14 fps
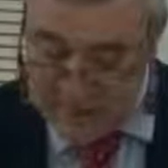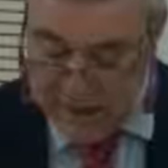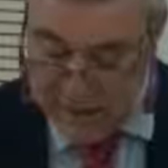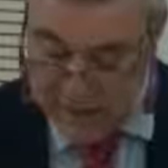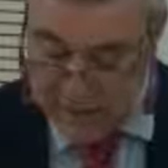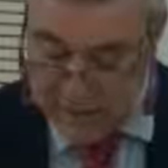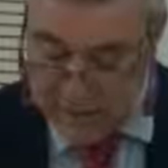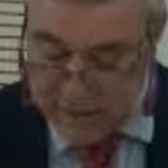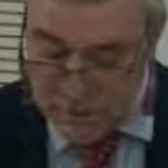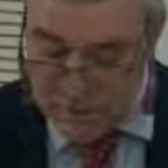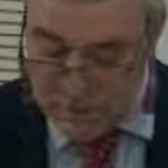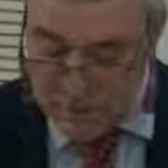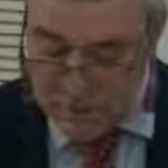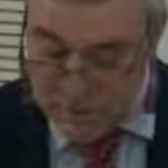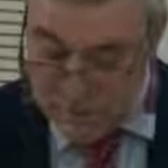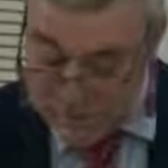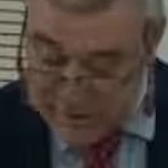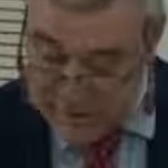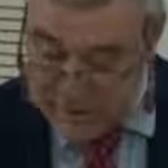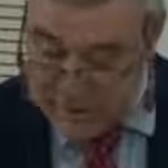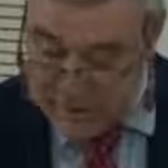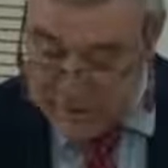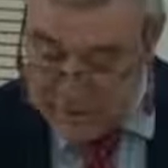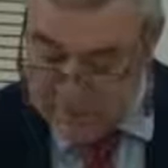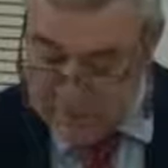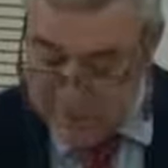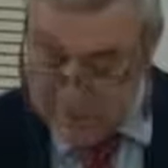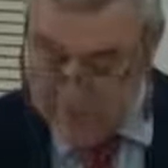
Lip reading: and with this in mind,